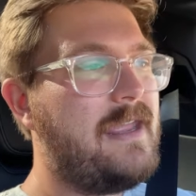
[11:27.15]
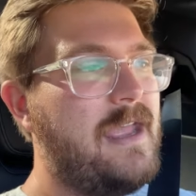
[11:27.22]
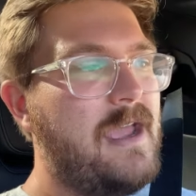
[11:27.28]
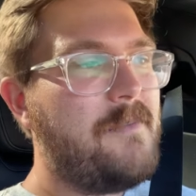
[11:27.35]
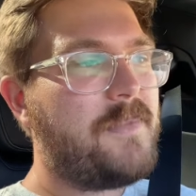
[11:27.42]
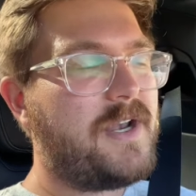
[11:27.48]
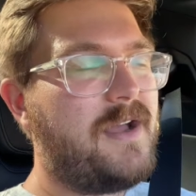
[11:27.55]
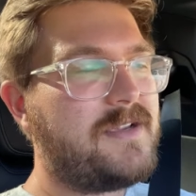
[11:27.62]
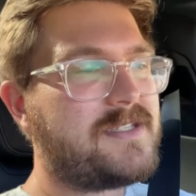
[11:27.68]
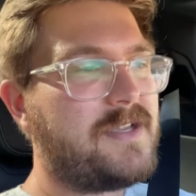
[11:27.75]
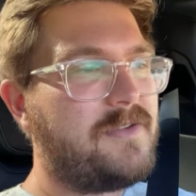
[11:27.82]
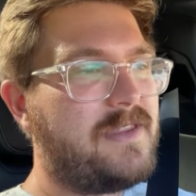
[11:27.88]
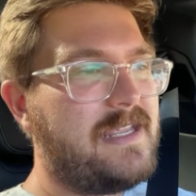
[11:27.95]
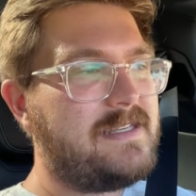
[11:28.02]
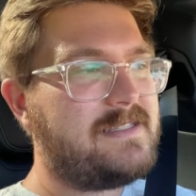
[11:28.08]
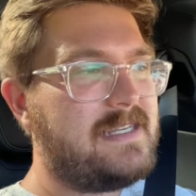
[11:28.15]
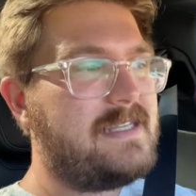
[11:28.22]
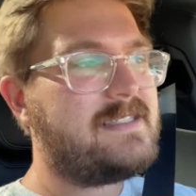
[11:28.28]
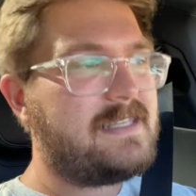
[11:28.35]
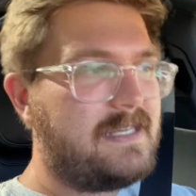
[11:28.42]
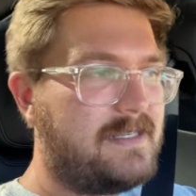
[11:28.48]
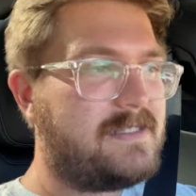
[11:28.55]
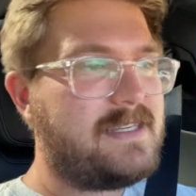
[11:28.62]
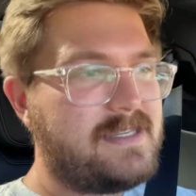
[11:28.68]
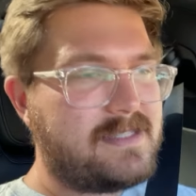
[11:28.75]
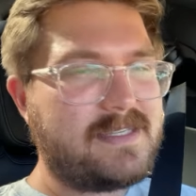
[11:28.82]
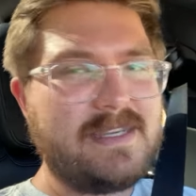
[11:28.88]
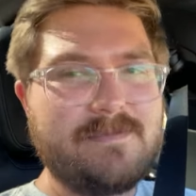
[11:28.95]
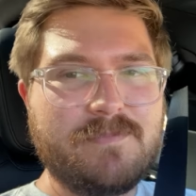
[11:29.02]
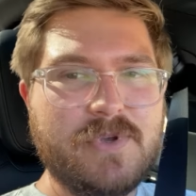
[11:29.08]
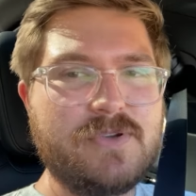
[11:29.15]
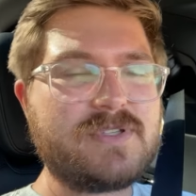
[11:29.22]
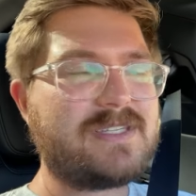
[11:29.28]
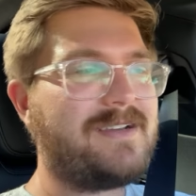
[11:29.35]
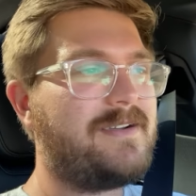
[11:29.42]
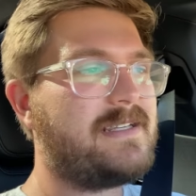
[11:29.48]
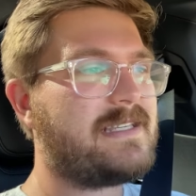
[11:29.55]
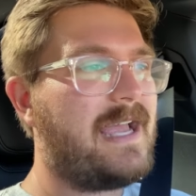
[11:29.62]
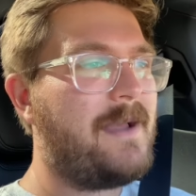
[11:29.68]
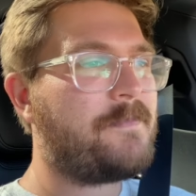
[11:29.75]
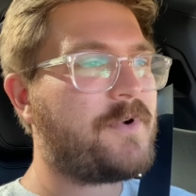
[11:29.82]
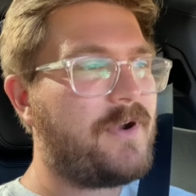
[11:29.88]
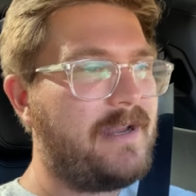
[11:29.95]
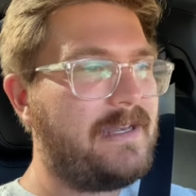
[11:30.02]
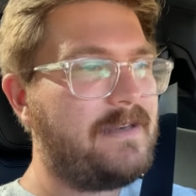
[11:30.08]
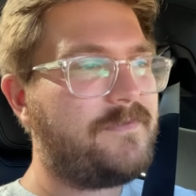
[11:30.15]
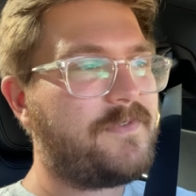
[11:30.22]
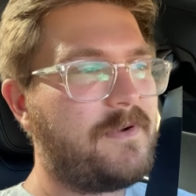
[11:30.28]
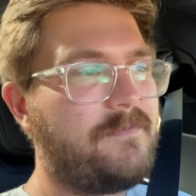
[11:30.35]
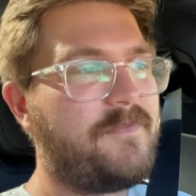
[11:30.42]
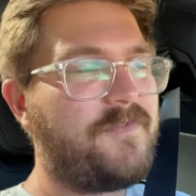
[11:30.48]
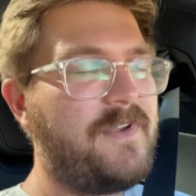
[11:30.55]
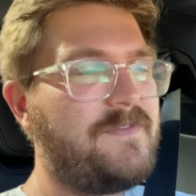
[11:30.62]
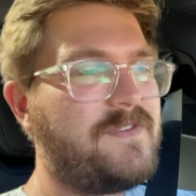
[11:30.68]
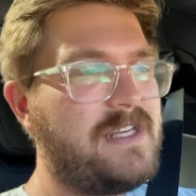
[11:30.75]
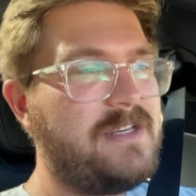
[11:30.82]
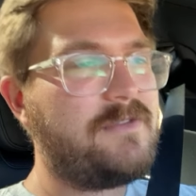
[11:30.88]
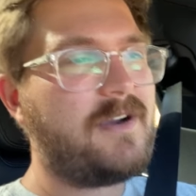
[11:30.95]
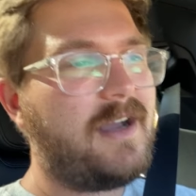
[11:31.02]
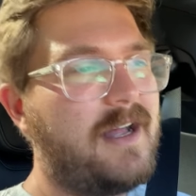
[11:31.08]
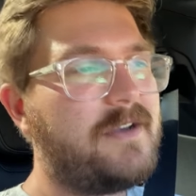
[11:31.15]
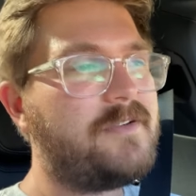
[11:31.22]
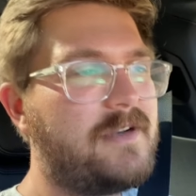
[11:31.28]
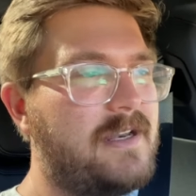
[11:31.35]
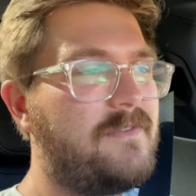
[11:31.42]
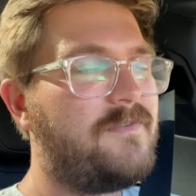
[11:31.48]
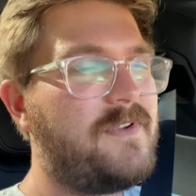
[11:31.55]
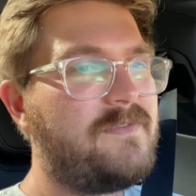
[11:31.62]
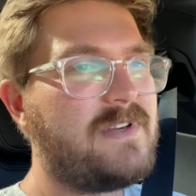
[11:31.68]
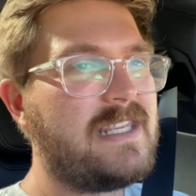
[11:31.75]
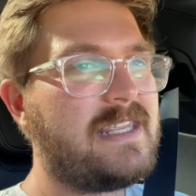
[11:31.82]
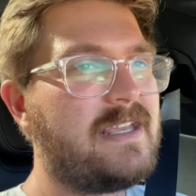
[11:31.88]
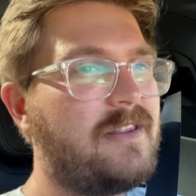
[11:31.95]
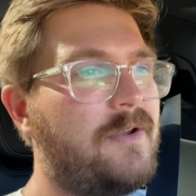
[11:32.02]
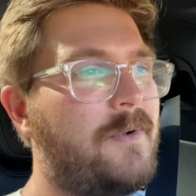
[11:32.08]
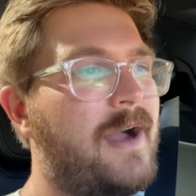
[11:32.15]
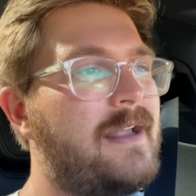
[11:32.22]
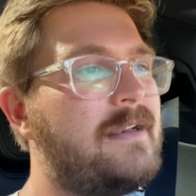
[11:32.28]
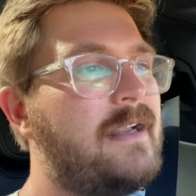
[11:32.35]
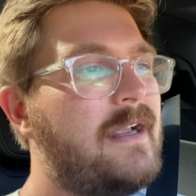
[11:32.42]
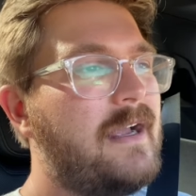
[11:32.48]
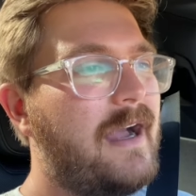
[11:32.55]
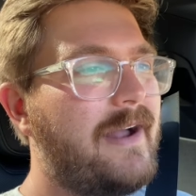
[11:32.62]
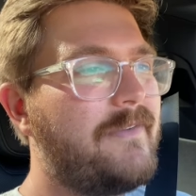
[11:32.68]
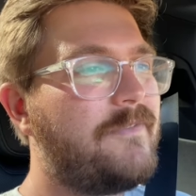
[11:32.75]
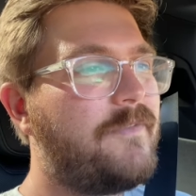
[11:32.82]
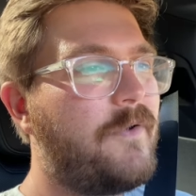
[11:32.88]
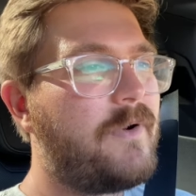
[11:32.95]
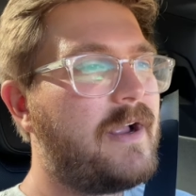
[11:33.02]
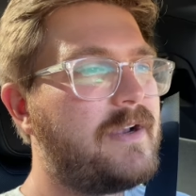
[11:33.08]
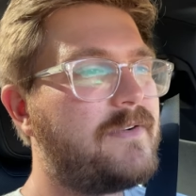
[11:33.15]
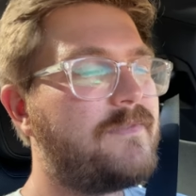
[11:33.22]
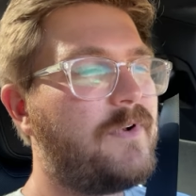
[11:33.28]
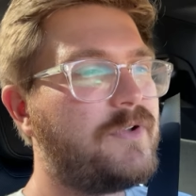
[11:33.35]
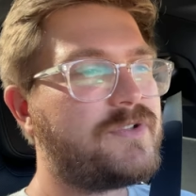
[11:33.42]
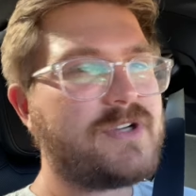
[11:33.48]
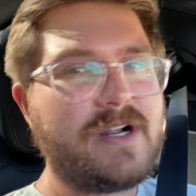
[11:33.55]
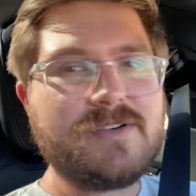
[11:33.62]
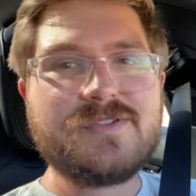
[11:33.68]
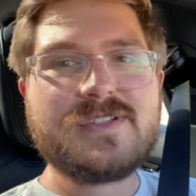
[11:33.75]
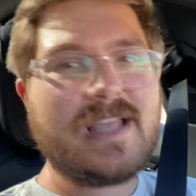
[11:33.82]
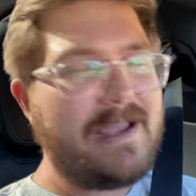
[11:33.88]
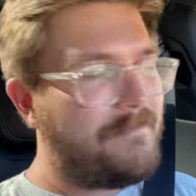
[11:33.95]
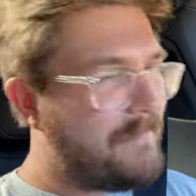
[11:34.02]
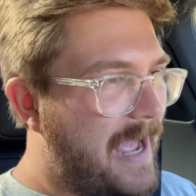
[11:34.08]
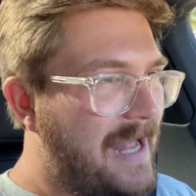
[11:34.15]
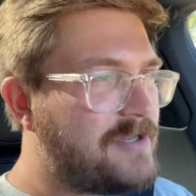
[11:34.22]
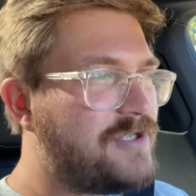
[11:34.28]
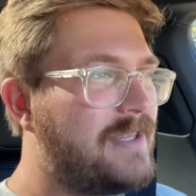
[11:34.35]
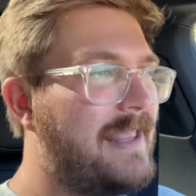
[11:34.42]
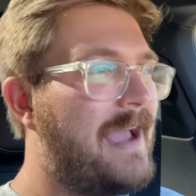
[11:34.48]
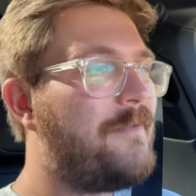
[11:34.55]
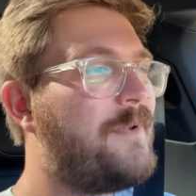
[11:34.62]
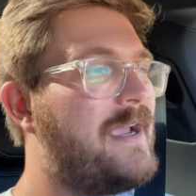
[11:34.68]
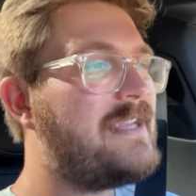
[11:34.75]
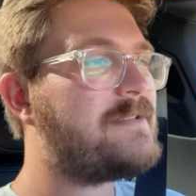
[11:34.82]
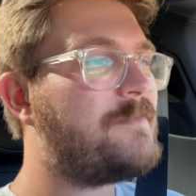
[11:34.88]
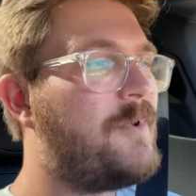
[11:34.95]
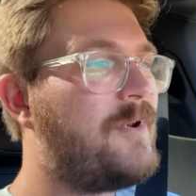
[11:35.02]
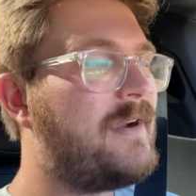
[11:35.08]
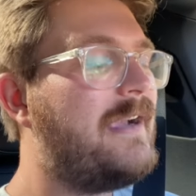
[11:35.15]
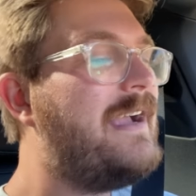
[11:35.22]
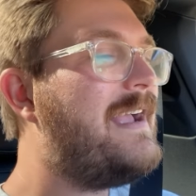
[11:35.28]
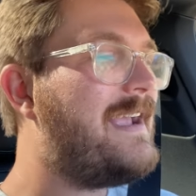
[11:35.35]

But also the DC to DC booster is upgraded from 50 to 150 kilowatt on 400 volt chargers. I imagine that weighs more.